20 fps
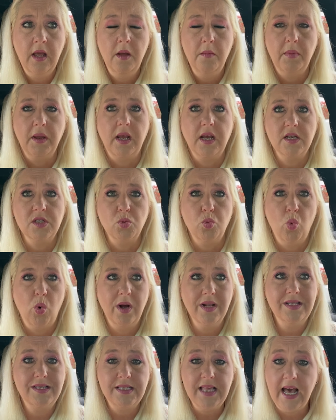Because
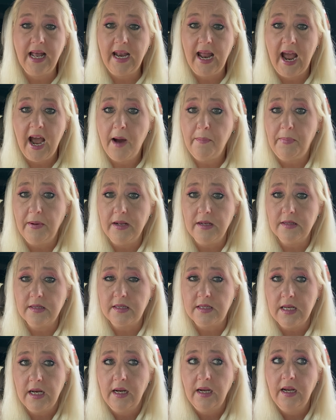once that
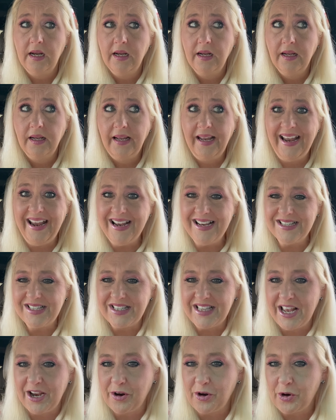happens, is
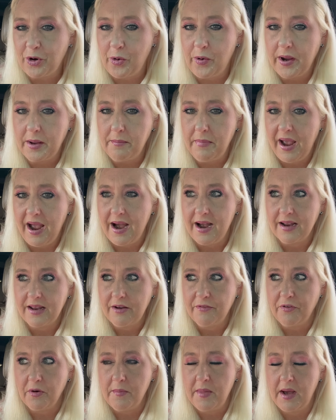there going back
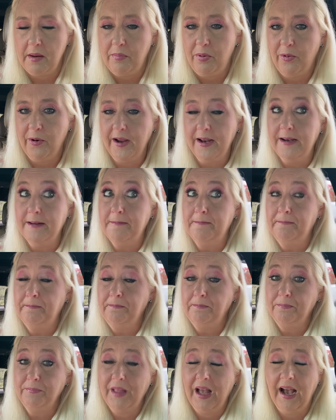from that point?
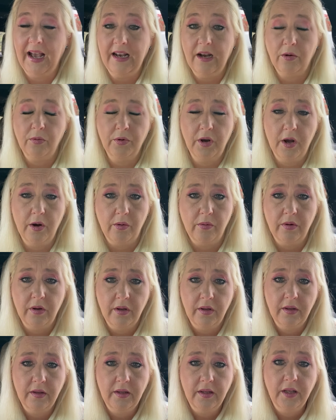I don't know.
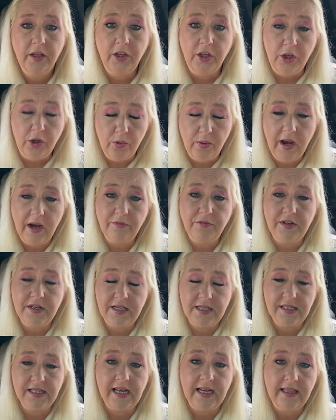You have to
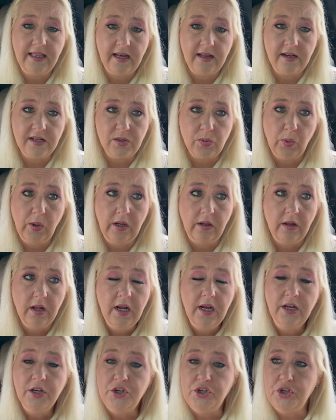decide that as well.
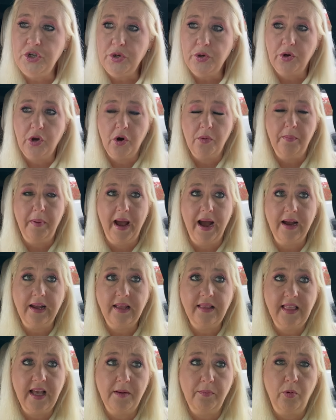Do you go back
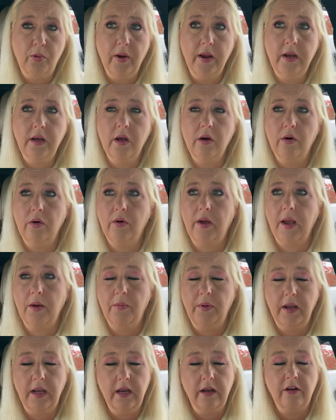at that point and go, okay,
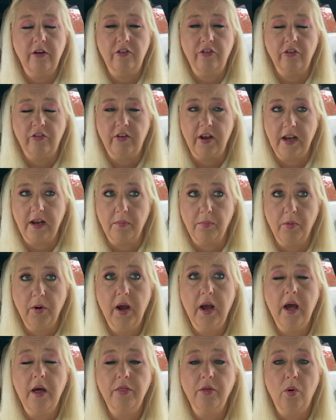we need to just take a
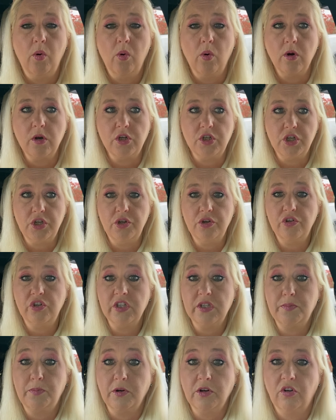breath? Or do you
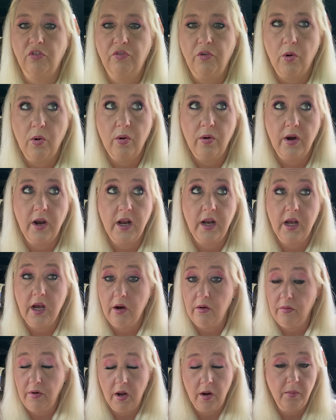just push forward and
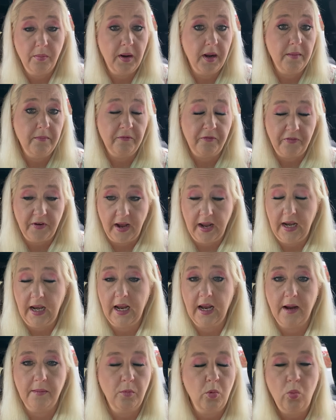go, nope, I'm
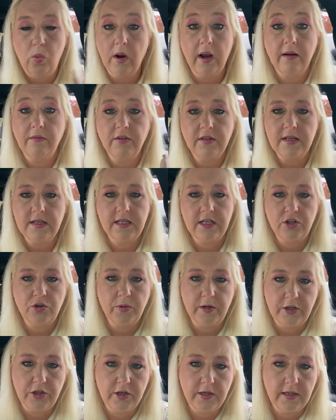fighting, I'm whatever the
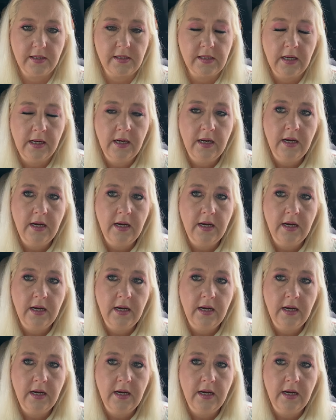situation is.